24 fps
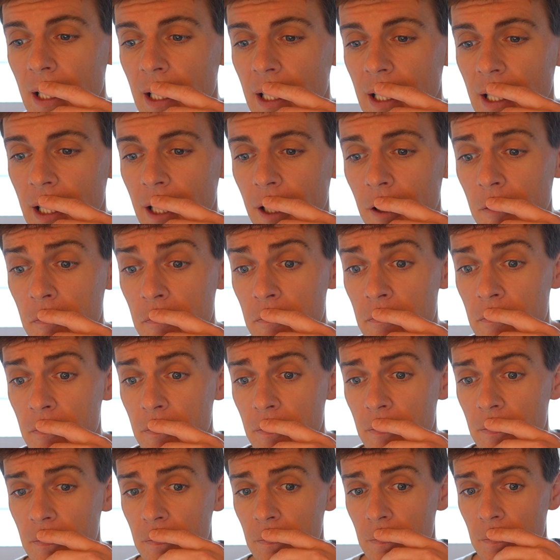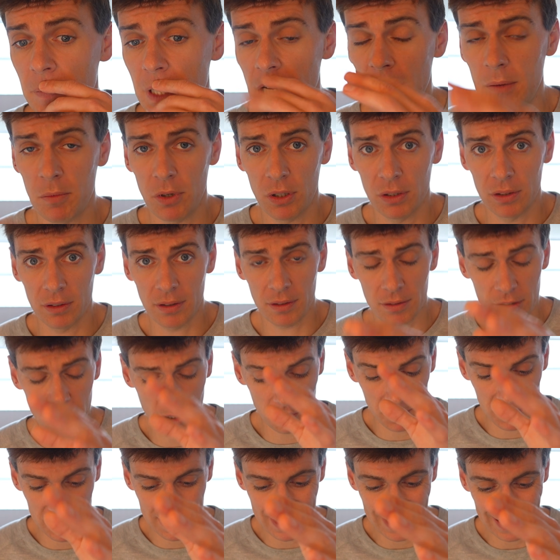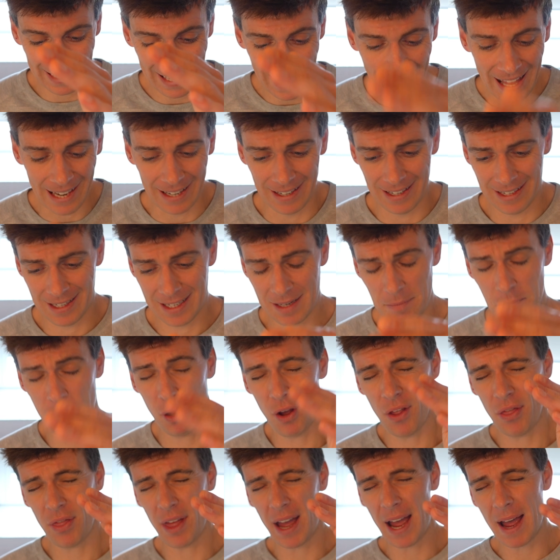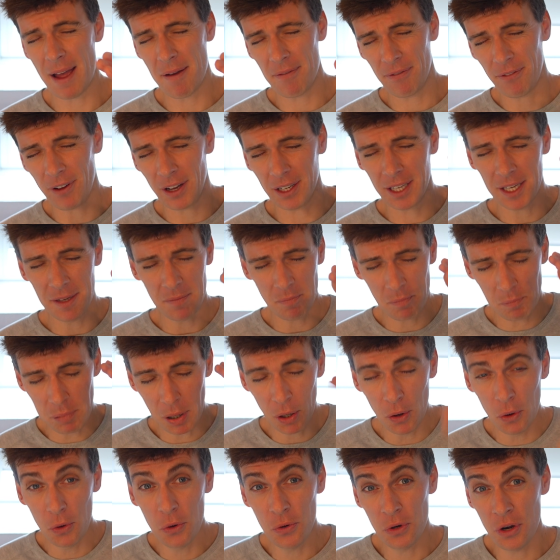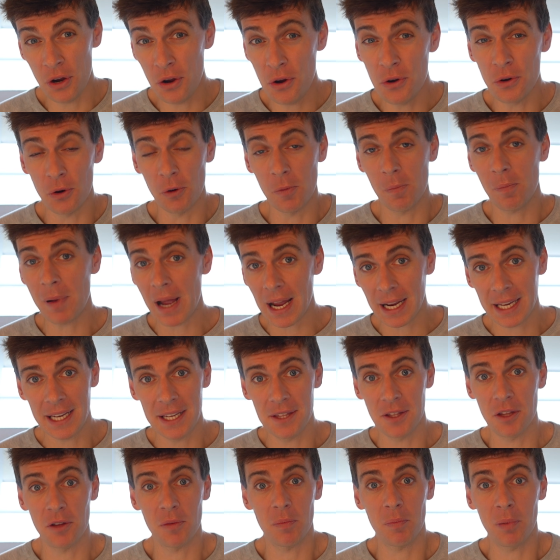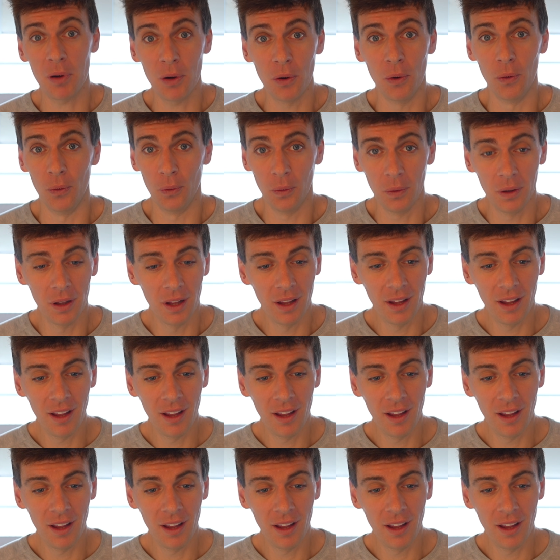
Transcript: Come on, Thomas de Gendt. Put that fucking pool noodle back in the pool.